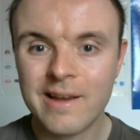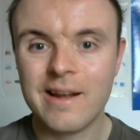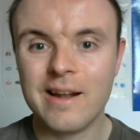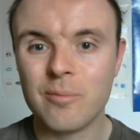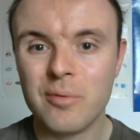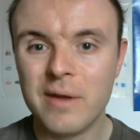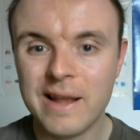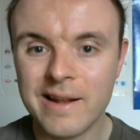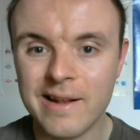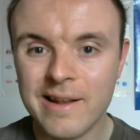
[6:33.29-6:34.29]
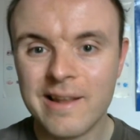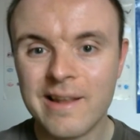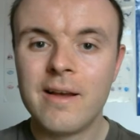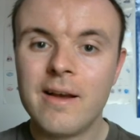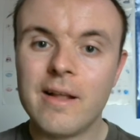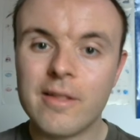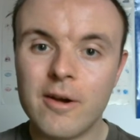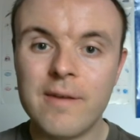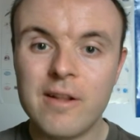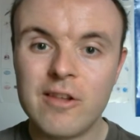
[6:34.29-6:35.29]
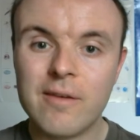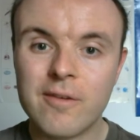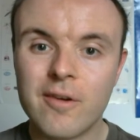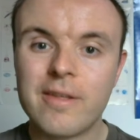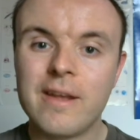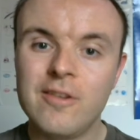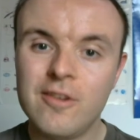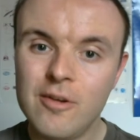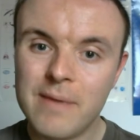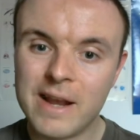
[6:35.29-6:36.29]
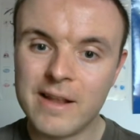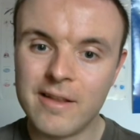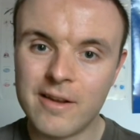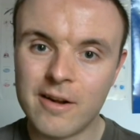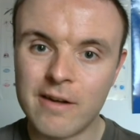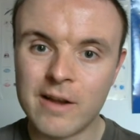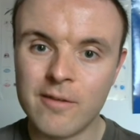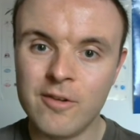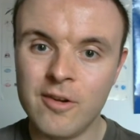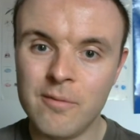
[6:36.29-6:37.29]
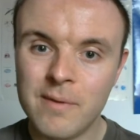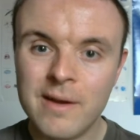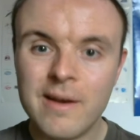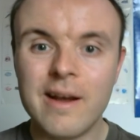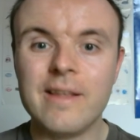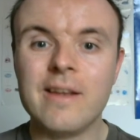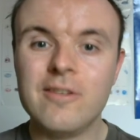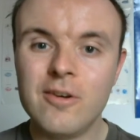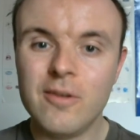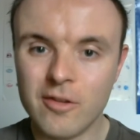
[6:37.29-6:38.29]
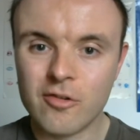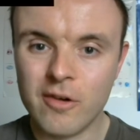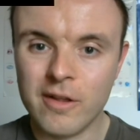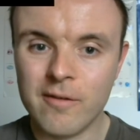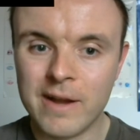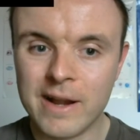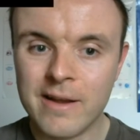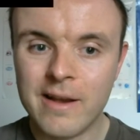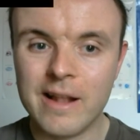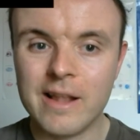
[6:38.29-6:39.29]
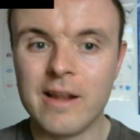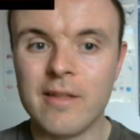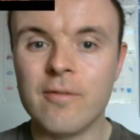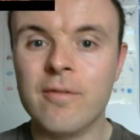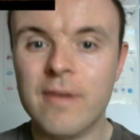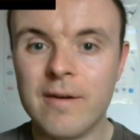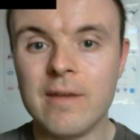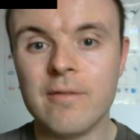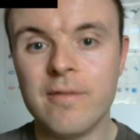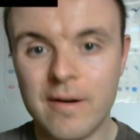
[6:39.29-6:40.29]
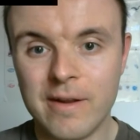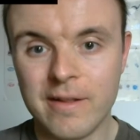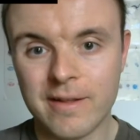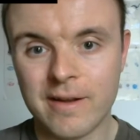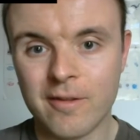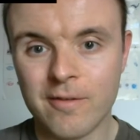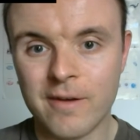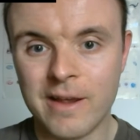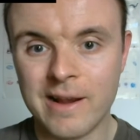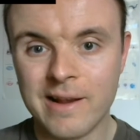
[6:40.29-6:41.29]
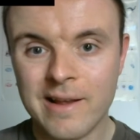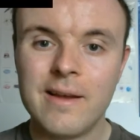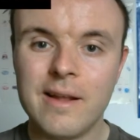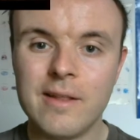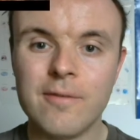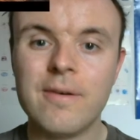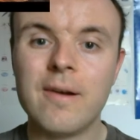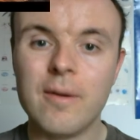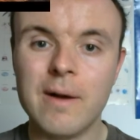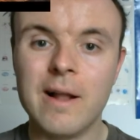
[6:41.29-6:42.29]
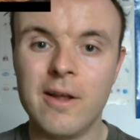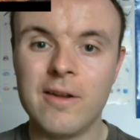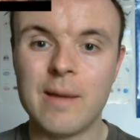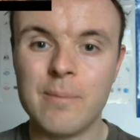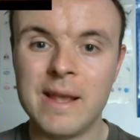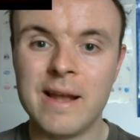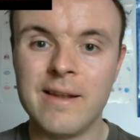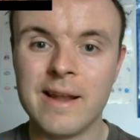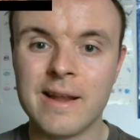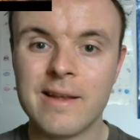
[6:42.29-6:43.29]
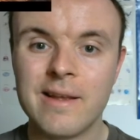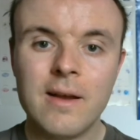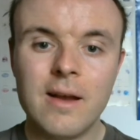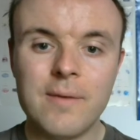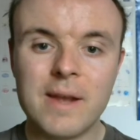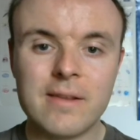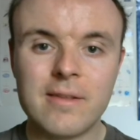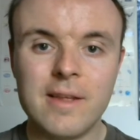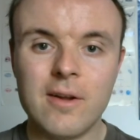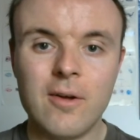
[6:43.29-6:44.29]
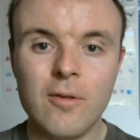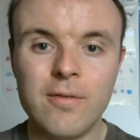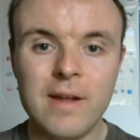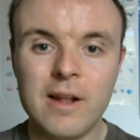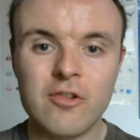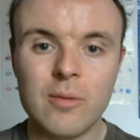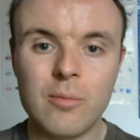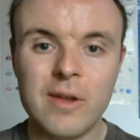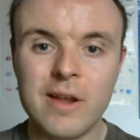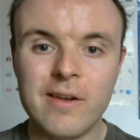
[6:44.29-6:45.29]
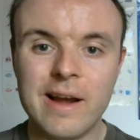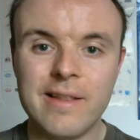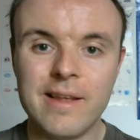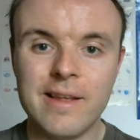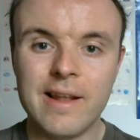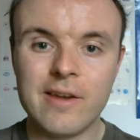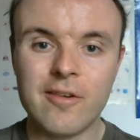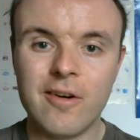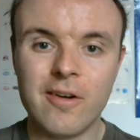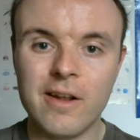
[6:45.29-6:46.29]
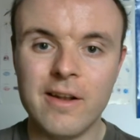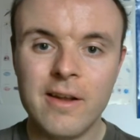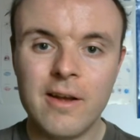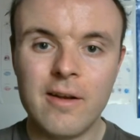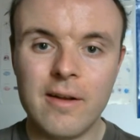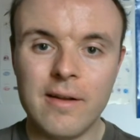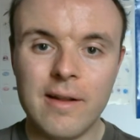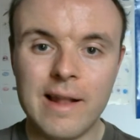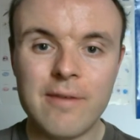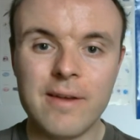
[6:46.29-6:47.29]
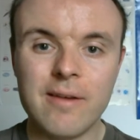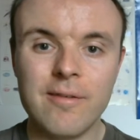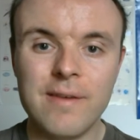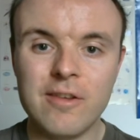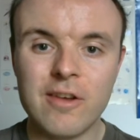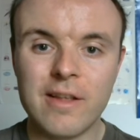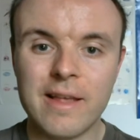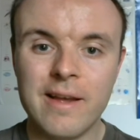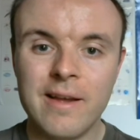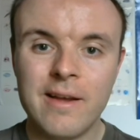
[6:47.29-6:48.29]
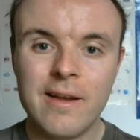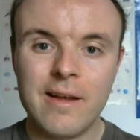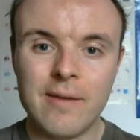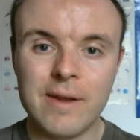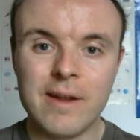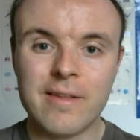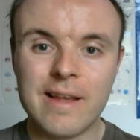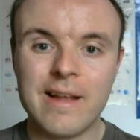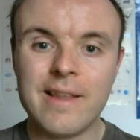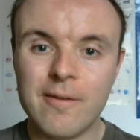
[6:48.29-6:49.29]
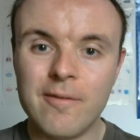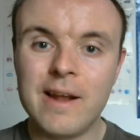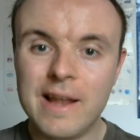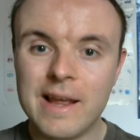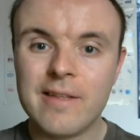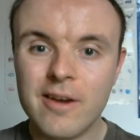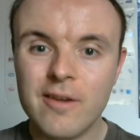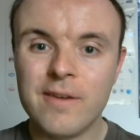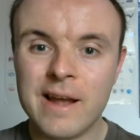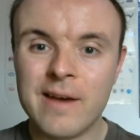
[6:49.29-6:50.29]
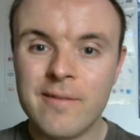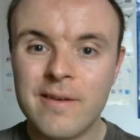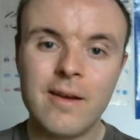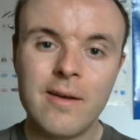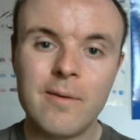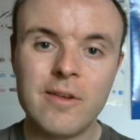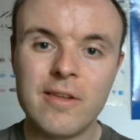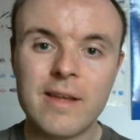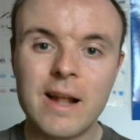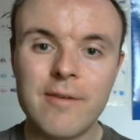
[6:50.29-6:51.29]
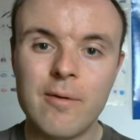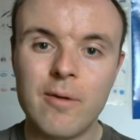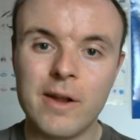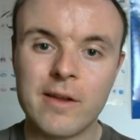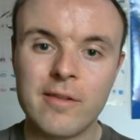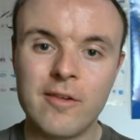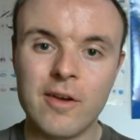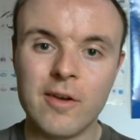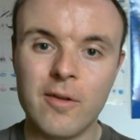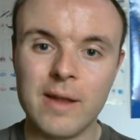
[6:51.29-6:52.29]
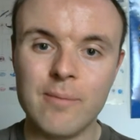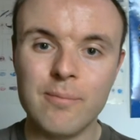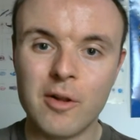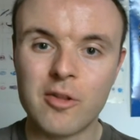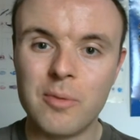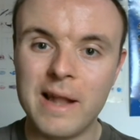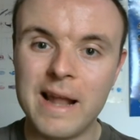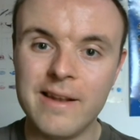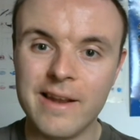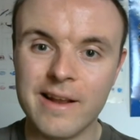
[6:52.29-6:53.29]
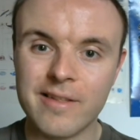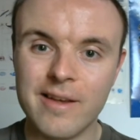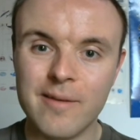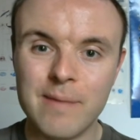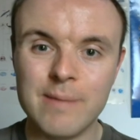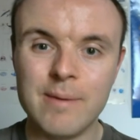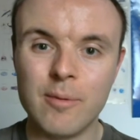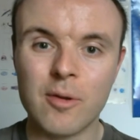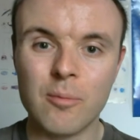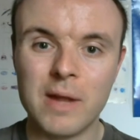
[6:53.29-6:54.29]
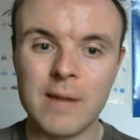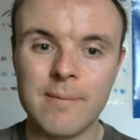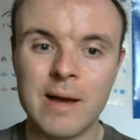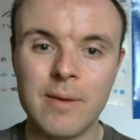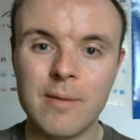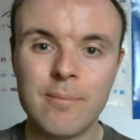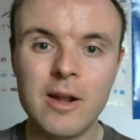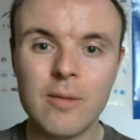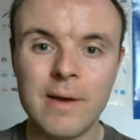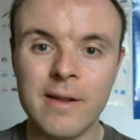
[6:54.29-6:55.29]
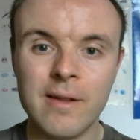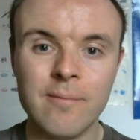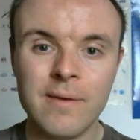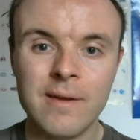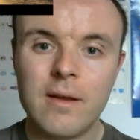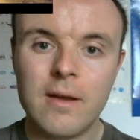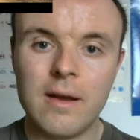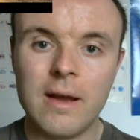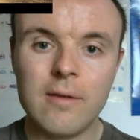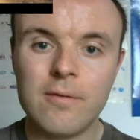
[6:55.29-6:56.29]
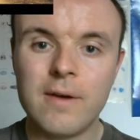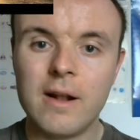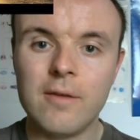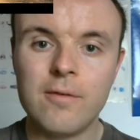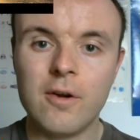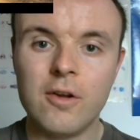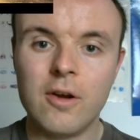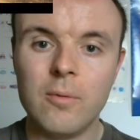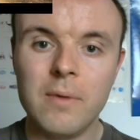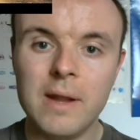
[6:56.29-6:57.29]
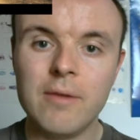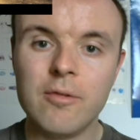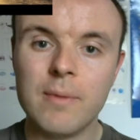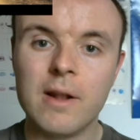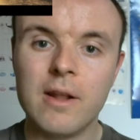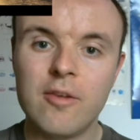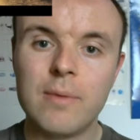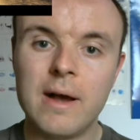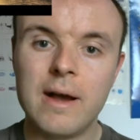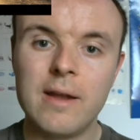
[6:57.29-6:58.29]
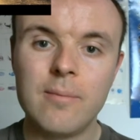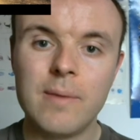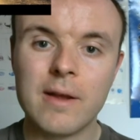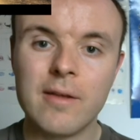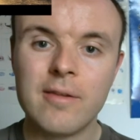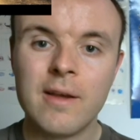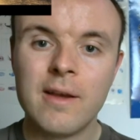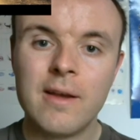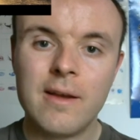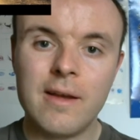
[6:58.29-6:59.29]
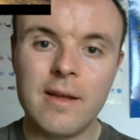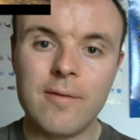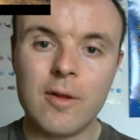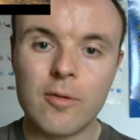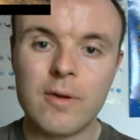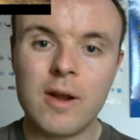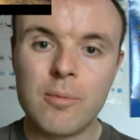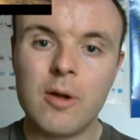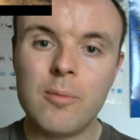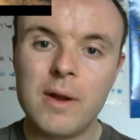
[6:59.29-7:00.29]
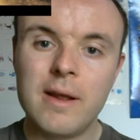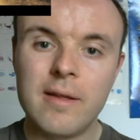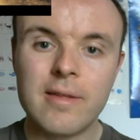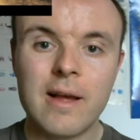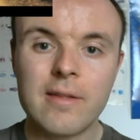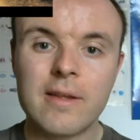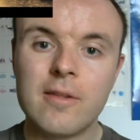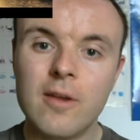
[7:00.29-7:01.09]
and it's brilliant. And so eventually, of course, they do make it into the Crack of Doom, and they do destroy the ring, and it is very, very satisfying. It's a very well-earned happy ending. And we get to see the whole fellowship reunited later on and laughing with each other, and we understand that it really is over now. Which is kind of ironic considering all the multiple endings that many people complain about, but I don't mind them. And finally, Frodo leaves Middle-earth behind because it feels very appropriate. His task is